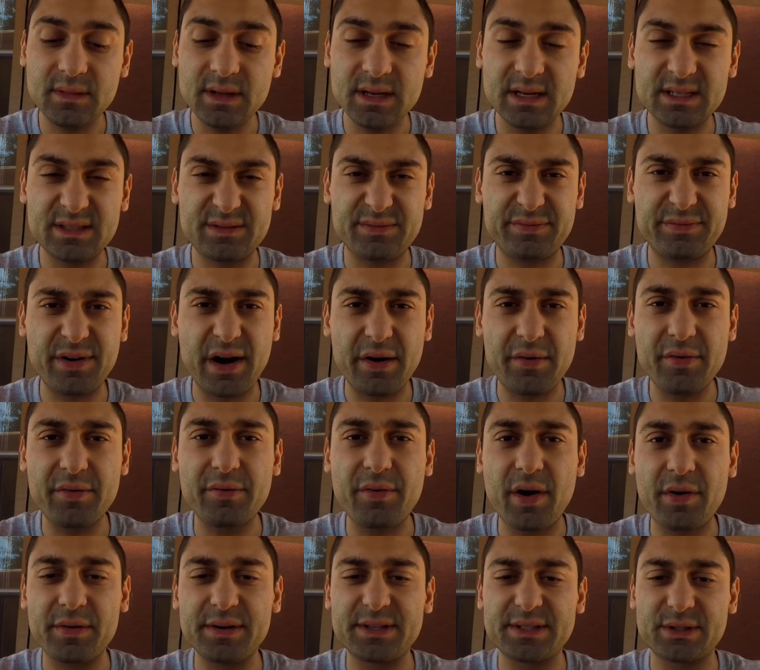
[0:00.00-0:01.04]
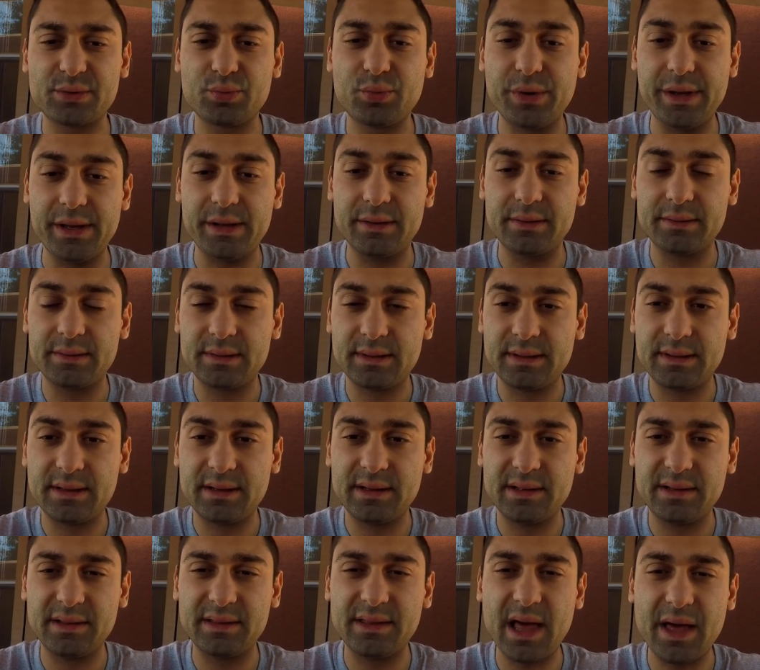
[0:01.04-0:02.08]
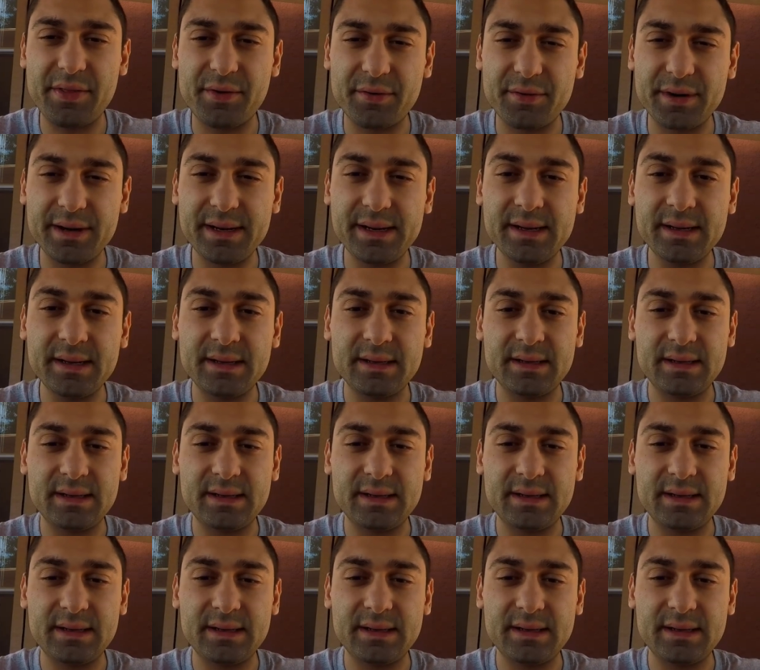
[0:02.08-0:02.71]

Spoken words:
is very sweet, leathery